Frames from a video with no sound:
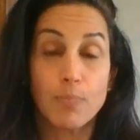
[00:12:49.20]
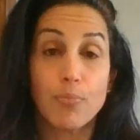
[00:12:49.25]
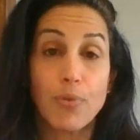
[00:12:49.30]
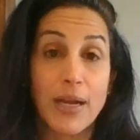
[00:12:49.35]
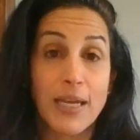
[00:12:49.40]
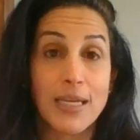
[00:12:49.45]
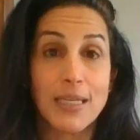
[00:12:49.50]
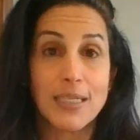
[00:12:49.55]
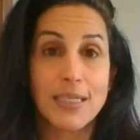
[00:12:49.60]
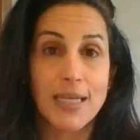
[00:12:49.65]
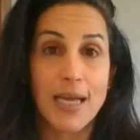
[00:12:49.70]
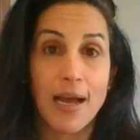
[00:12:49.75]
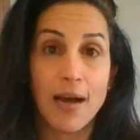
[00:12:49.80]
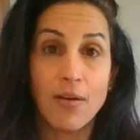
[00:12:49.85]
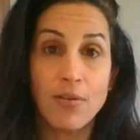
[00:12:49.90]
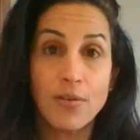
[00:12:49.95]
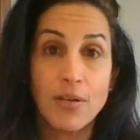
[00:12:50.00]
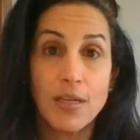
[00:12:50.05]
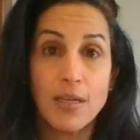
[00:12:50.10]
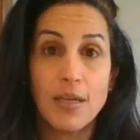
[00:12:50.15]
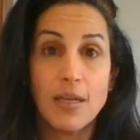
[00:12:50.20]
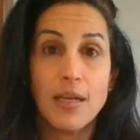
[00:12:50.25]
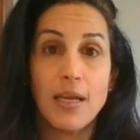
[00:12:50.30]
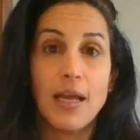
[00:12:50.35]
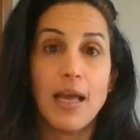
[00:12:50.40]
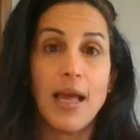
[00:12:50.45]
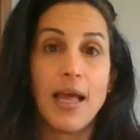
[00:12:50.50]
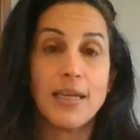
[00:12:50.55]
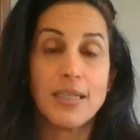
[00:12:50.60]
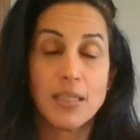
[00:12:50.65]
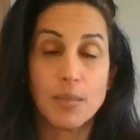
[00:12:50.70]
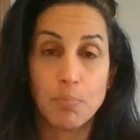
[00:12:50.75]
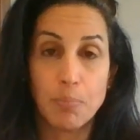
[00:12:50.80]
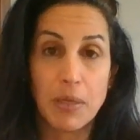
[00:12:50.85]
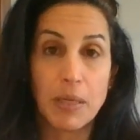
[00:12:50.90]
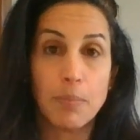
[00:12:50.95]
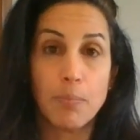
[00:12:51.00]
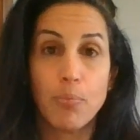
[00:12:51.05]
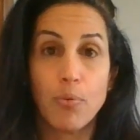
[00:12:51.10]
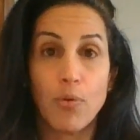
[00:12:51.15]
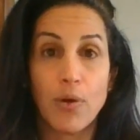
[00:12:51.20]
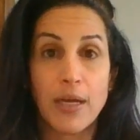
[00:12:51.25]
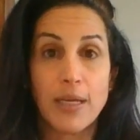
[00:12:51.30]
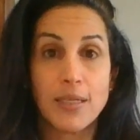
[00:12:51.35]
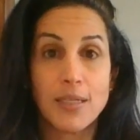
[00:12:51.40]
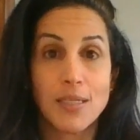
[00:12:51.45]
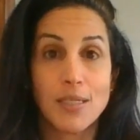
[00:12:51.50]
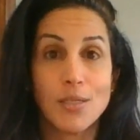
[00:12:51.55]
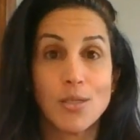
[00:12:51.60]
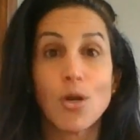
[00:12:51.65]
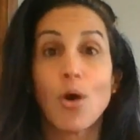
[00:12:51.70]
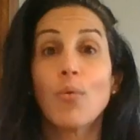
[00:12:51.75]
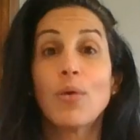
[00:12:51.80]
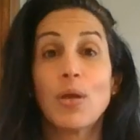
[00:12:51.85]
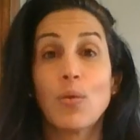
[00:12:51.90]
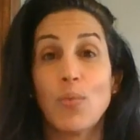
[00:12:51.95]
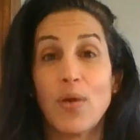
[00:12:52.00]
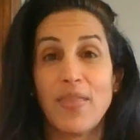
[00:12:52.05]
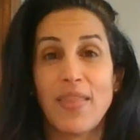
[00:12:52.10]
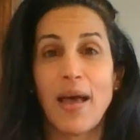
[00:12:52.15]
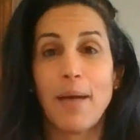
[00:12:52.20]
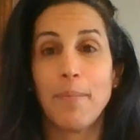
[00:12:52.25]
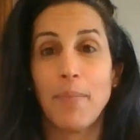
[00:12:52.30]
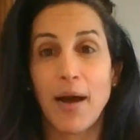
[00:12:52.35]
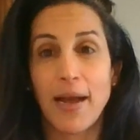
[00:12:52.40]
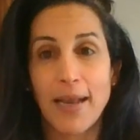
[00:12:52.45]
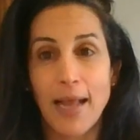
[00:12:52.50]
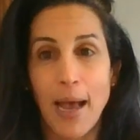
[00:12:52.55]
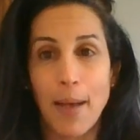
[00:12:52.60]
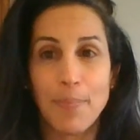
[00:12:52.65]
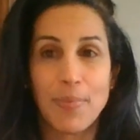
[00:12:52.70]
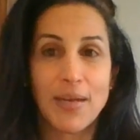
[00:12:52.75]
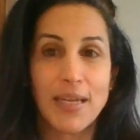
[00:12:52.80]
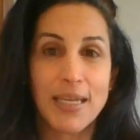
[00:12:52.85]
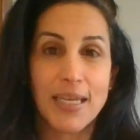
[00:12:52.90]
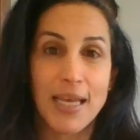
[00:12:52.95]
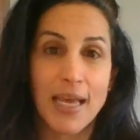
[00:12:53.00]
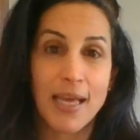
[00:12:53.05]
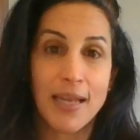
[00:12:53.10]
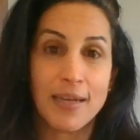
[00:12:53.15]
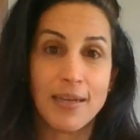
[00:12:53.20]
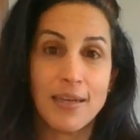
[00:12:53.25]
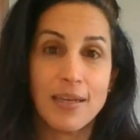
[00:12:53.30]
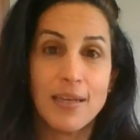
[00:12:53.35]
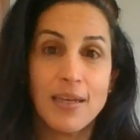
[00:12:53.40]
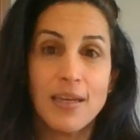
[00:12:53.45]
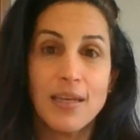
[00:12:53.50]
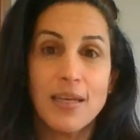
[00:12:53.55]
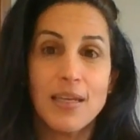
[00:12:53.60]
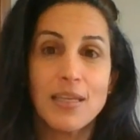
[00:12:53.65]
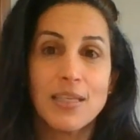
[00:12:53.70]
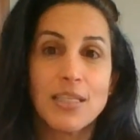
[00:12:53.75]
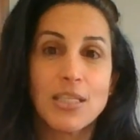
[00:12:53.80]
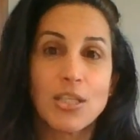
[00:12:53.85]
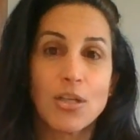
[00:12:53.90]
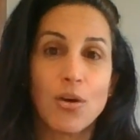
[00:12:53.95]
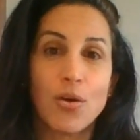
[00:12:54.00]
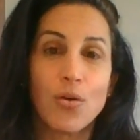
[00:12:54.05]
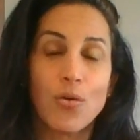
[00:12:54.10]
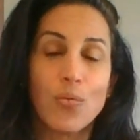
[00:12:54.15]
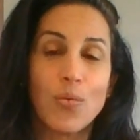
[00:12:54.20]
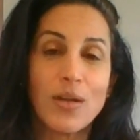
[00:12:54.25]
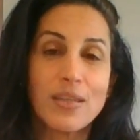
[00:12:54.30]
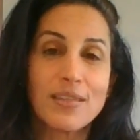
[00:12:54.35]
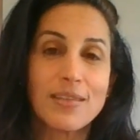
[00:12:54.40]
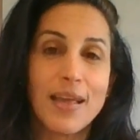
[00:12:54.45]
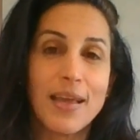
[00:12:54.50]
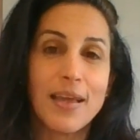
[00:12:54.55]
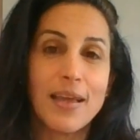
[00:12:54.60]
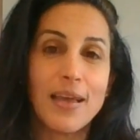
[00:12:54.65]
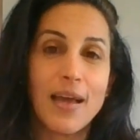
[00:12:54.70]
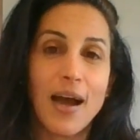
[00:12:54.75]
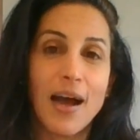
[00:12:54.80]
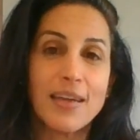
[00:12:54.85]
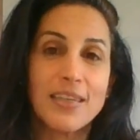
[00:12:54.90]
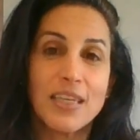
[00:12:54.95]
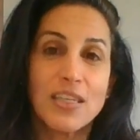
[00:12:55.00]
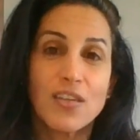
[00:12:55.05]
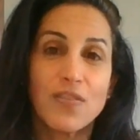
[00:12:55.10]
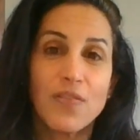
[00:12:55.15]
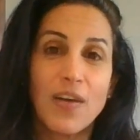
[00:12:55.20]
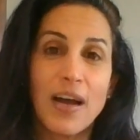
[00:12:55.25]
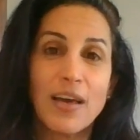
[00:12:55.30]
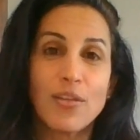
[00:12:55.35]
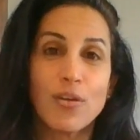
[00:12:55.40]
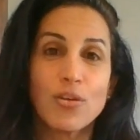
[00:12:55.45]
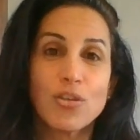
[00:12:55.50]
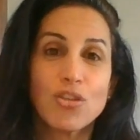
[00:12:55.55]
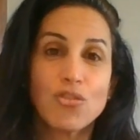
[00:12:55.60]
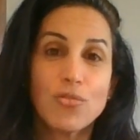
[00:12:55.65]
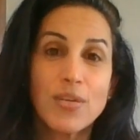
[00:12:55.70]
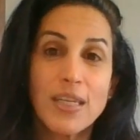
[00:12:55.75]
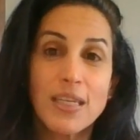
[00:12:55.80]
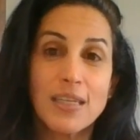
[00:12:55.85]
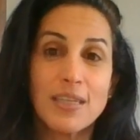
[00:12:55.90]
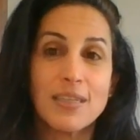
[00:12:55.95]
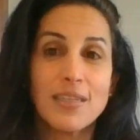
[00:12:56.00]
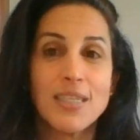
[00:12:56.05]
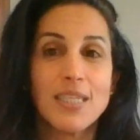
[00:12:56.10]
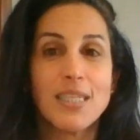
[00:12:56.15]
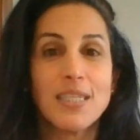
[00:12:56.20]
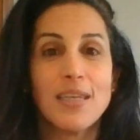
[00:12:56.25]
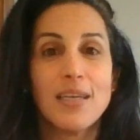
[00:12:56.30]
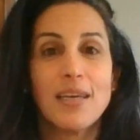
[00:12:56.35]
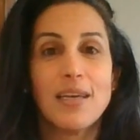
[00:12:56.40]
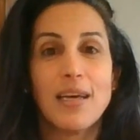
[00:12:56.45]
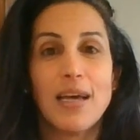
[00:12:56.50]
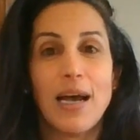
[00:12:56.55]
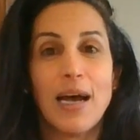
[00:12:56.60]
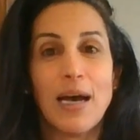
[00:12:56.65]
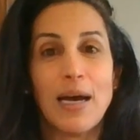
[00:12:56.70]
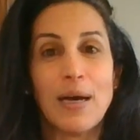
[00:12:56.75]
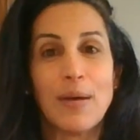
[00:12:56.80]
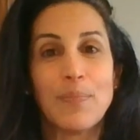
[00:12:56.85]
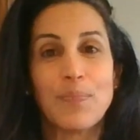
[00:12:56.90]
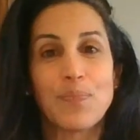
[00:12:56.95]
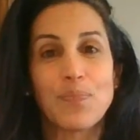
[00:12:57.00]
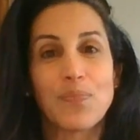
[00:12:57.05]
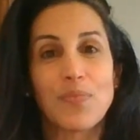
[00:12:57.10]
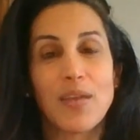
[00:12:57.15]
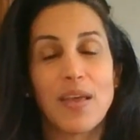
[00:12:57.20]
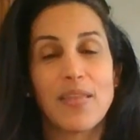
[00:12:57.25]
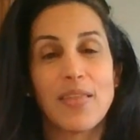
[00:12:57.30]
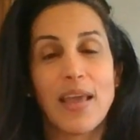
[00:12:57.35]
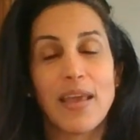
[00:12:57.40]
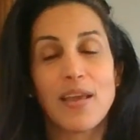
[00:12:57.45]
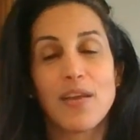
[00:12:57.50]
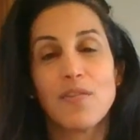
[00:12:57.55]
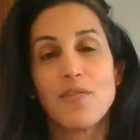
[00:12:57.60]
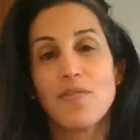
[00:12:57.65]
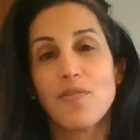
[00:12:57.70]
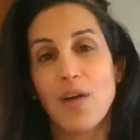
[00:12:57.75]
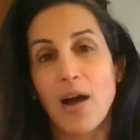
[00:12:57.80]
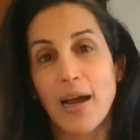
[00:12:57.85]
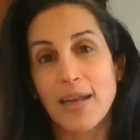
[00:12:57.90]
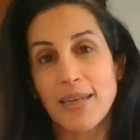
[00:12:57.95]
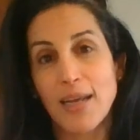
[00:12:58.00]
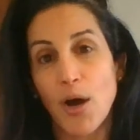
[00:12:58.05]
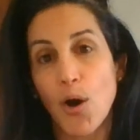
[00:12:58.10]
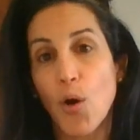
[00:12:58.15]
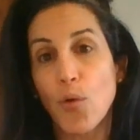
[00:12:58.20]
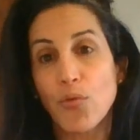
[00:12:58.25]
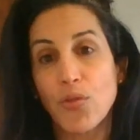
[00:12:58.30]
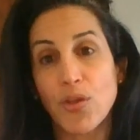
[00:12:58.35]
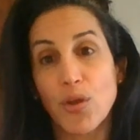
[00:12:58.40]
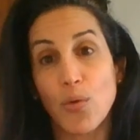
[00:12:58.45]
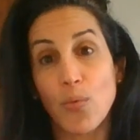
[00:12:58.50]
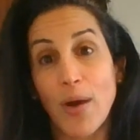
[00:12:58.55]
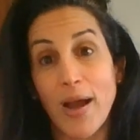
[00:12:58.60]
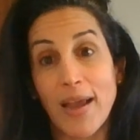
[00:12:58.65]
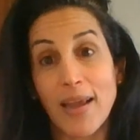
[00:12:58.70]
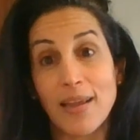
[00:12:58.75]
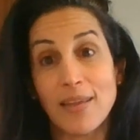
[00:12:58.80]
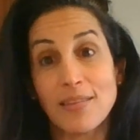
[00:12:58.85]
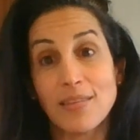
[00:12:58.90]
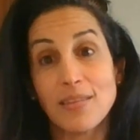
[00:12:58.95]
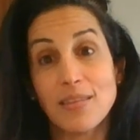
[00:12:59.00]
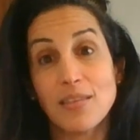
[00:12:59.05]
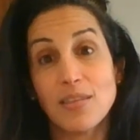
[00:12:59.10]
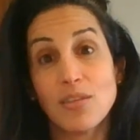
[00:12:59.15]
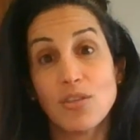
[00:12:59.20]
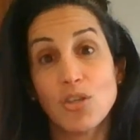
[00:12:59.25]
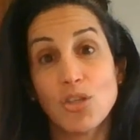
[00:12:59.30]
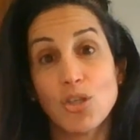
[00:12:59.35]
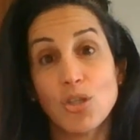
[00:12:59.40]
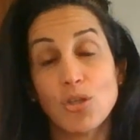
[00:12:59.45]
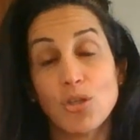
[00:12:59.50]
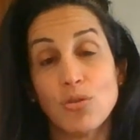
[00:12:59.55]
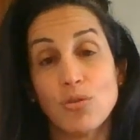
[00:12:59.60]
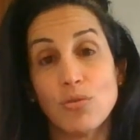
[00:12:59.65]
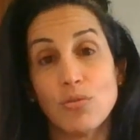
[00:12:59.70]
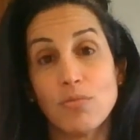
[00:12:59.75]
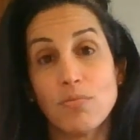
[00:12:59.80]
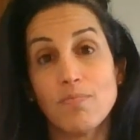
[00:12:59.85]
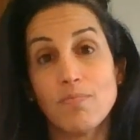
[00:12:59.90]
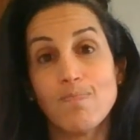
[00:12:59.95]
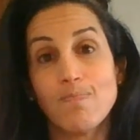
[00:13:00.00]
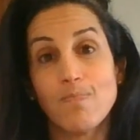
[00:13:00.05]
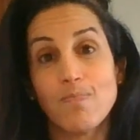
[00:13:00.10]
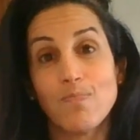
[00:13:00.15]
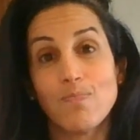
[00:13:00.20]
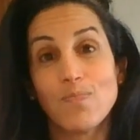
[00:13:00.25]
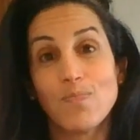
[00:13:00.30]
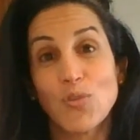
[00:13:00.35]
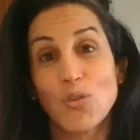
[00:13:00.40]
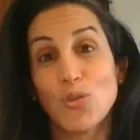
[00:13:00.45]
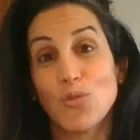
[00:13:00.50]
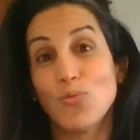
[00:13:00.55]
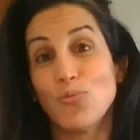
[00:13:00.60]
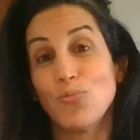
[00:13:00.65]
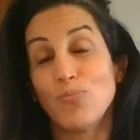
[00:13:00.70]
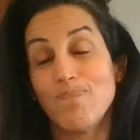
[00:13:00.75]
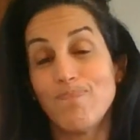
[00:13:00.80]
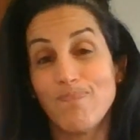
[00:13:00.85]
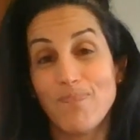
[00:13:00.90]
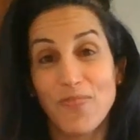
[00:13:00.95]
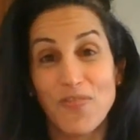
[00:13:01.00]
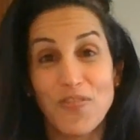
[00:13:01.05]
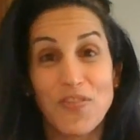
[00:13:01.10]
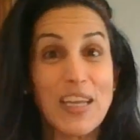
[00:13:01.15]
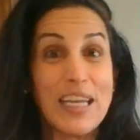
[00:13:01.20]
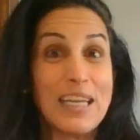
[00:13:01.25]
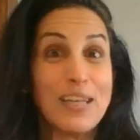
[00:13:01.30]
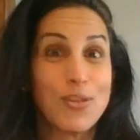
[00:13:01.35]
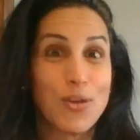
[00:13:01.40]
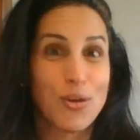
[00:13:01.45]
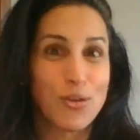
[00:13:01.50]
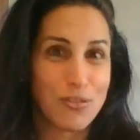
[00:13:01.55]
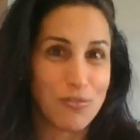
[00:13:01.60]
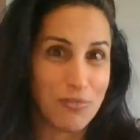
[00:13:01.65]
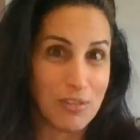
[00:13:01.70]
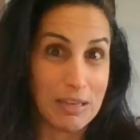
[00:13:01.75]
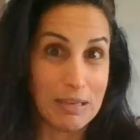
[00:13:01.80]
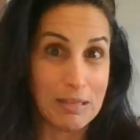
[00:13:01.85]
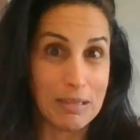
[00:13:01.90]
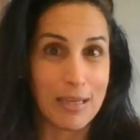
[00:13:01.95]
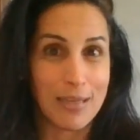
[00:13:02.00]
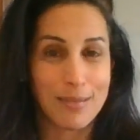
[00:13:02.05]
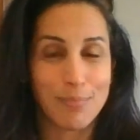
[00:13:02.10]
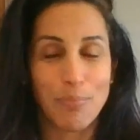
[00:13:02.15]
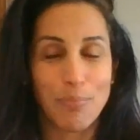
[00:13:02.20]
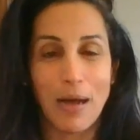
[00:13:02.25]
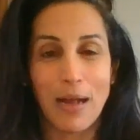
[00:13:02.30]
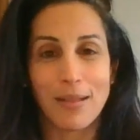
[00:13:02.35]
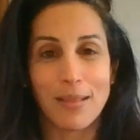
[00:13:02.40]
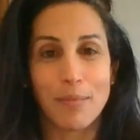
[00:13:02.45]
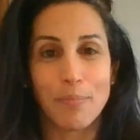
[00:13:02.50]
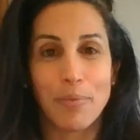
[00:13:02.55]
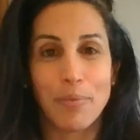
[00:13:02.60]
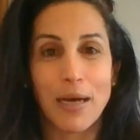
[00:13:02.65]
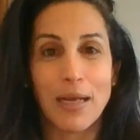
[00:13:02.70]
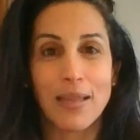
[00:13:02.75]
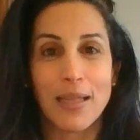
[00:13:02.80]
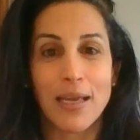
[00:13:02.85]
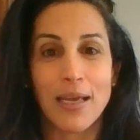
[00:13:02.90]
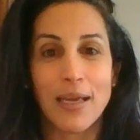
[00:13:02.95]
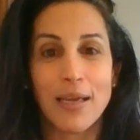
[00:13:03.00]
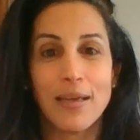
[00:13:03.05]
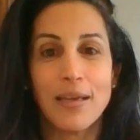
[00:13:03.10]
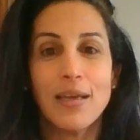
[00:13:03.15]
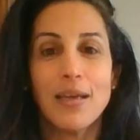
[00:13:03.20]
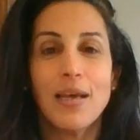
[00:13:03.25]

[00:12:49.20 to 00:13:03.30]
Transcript: break it down and to pinpoint knowing when that might happen again. So once they identify those triggers, they can find healthier ways to to feed those feelings. Pardon the pun there.